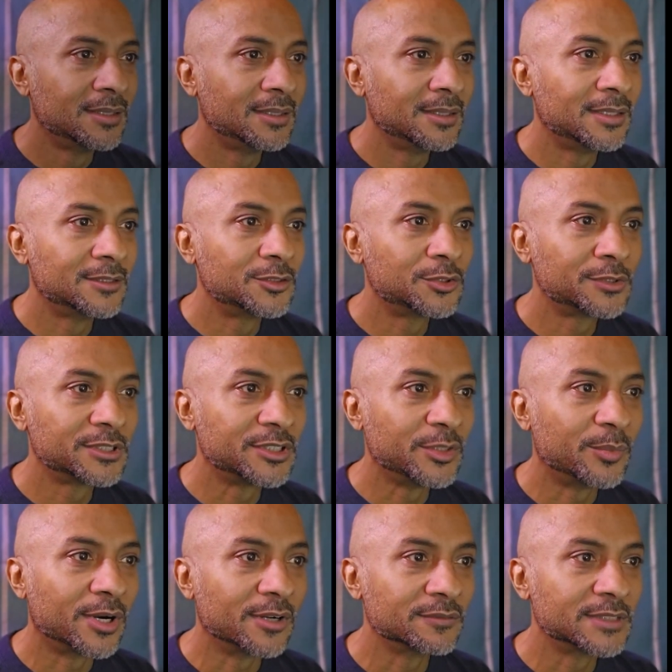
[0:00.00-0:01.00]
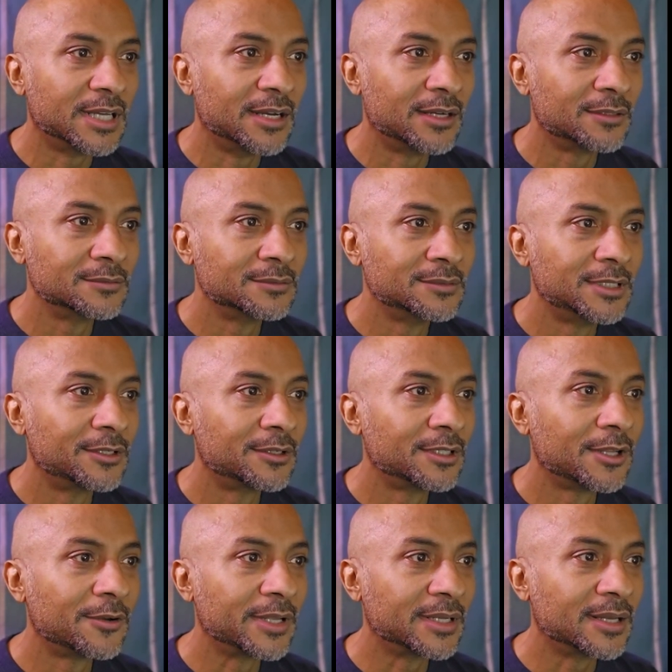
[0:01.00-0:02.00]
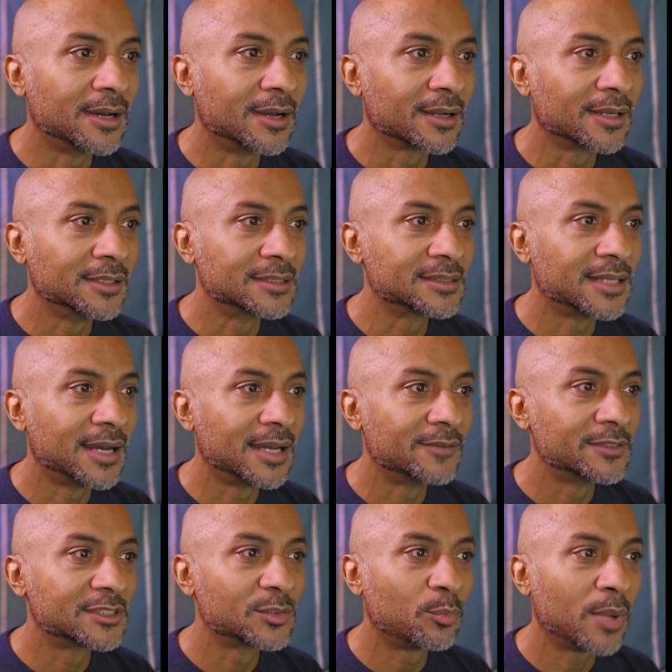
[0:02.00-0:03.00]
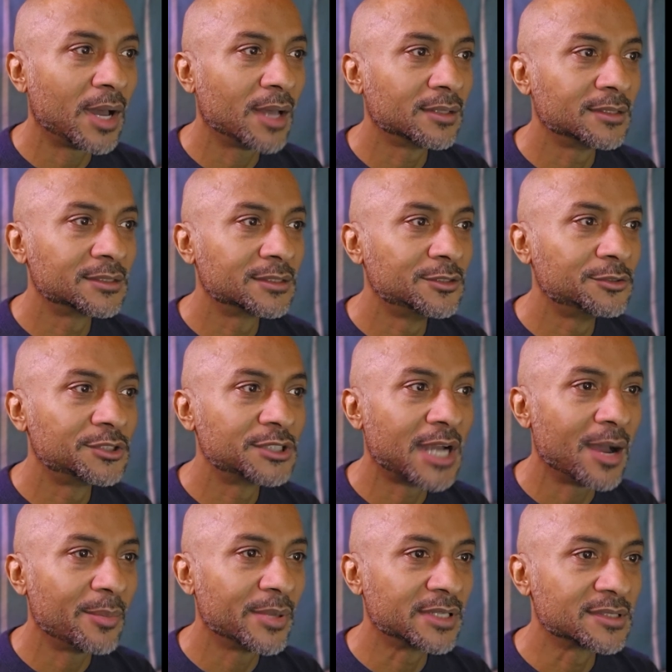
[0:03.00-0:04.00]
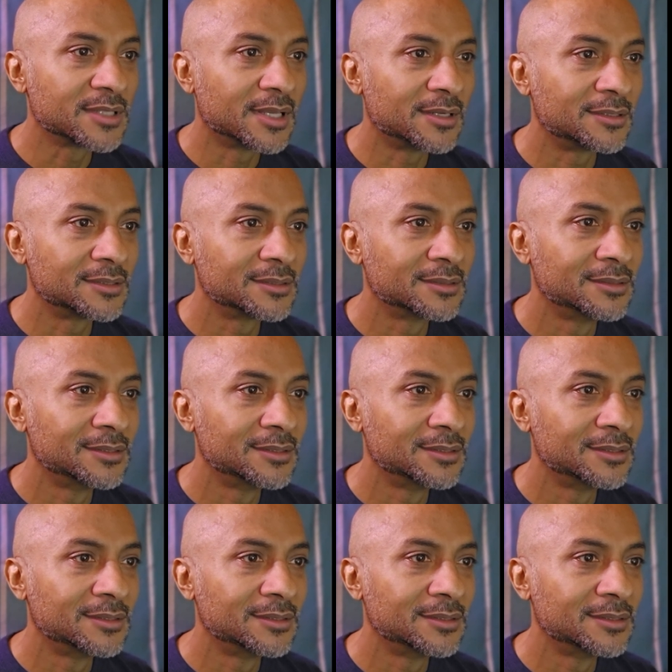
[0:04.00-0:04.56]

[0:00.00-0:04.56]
In a touristy part of town, near a loading dock on the side of a spotless new shopping center,